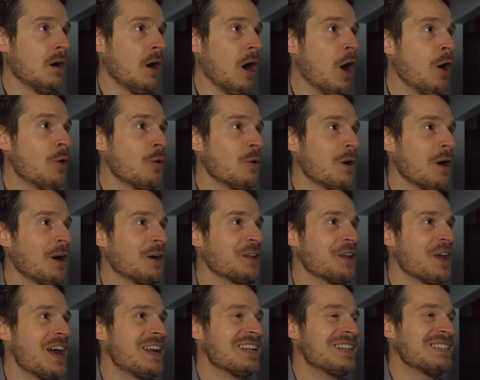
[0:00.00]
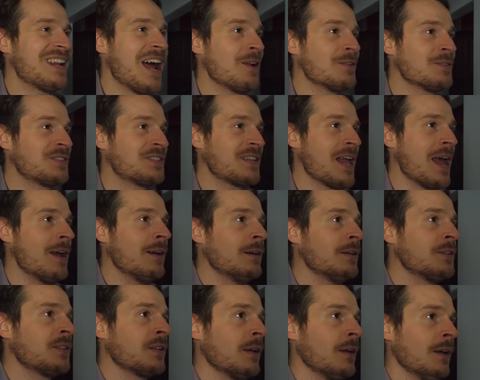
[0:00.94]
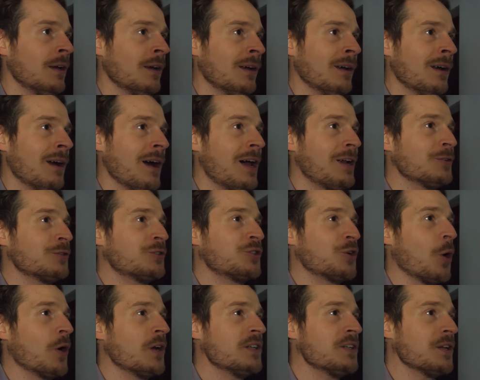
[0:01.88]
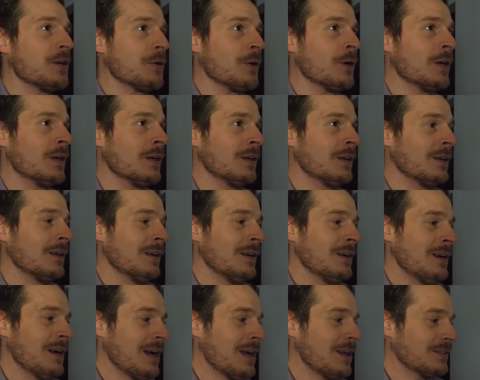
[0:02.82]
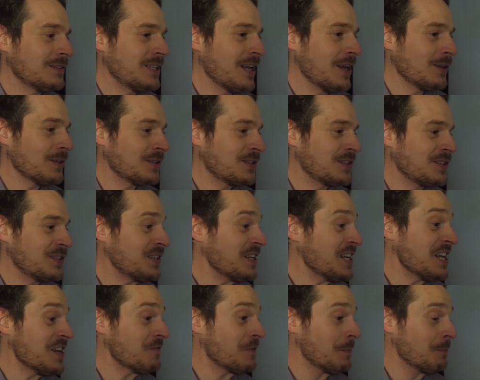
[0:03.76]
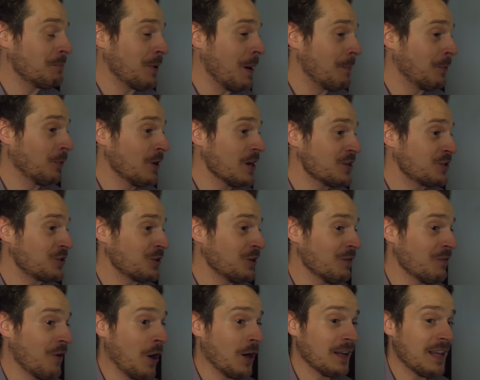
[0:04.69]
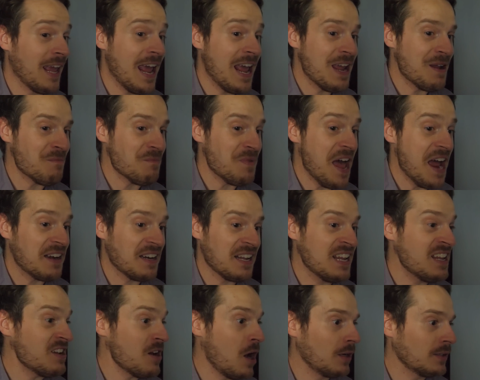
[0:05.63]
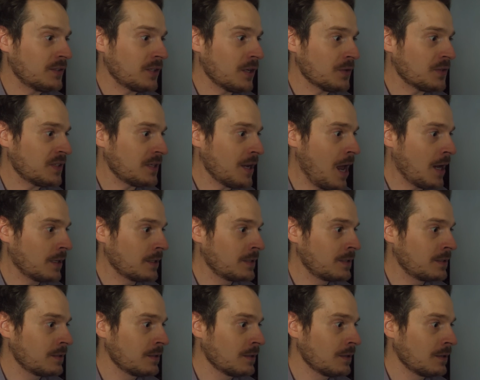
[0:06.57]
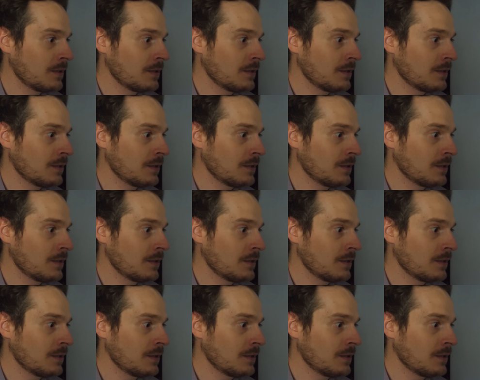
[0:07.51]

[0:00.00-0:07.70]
Oh, are you heading downstairs? I'll join you. I'll tell Steve in preparation of our game that he also sucks.